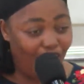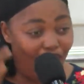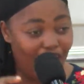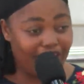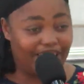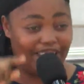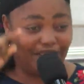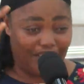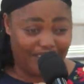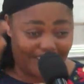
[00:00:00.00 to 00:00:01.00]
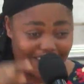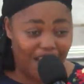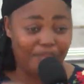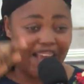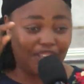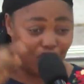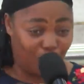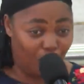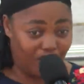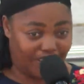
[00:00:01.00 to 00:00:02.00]
They called the same that
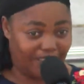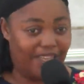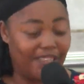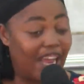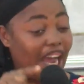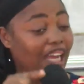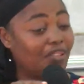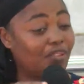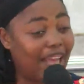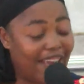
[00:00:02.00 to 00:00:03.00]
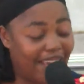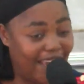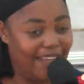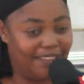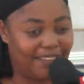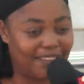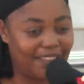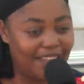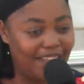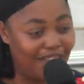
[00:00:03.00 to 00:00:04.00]
judge that handled that case
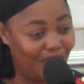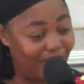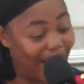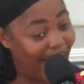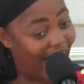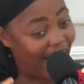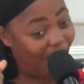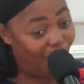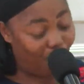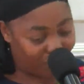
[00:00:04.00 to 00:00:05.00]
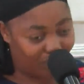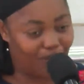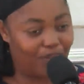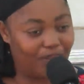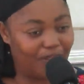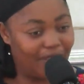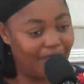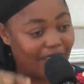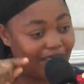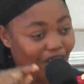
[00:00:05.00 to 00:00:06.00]
to that high court.
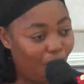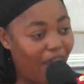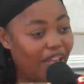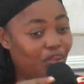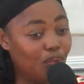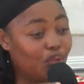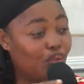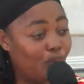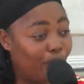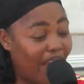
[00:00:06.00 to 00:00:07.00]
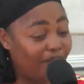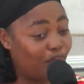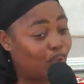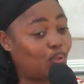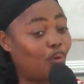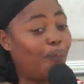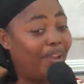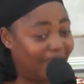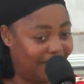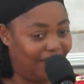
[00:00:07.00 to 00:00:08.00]
They say, why do you took bribe to so
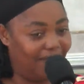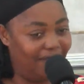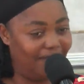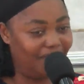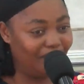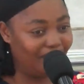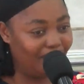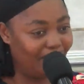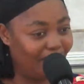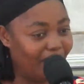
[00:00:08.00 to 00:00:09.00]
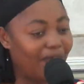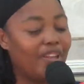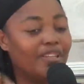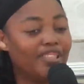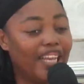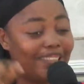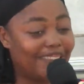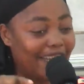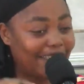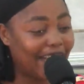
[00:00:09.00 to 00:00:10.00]
person? They
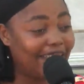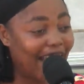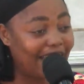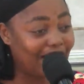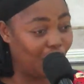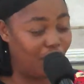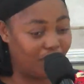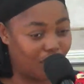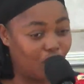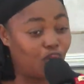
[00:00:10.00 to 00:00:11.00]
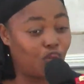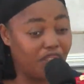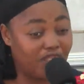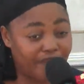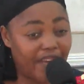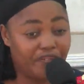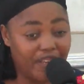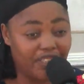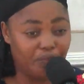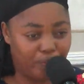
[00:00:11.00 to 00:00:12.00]
sentenced that judge to 25
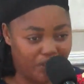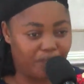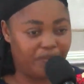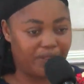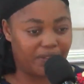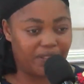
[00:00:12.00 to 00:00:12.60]
years imprisonment.